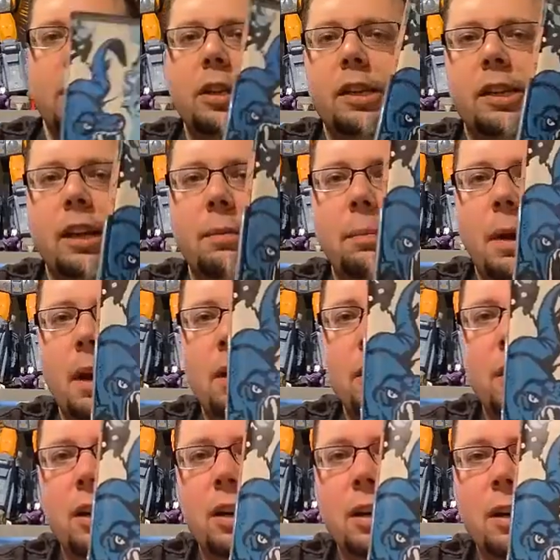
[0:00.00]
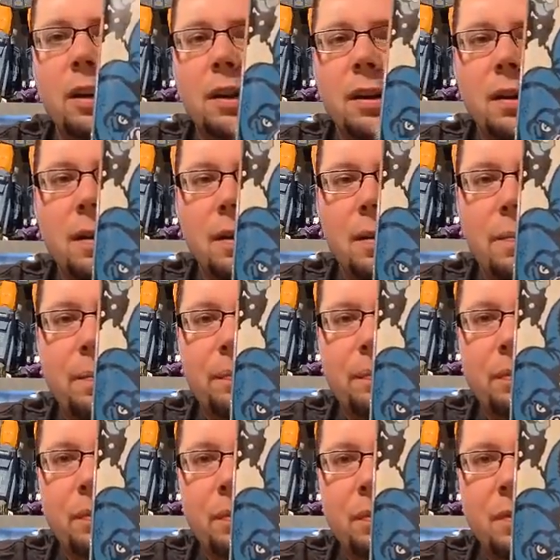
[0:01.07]
the Submariner.
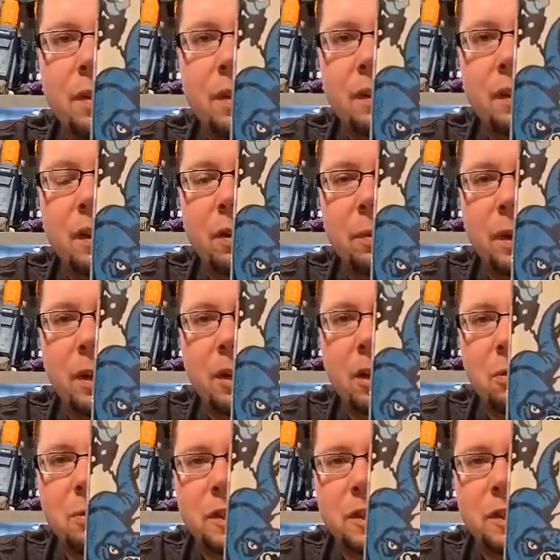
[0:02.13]
So there we go.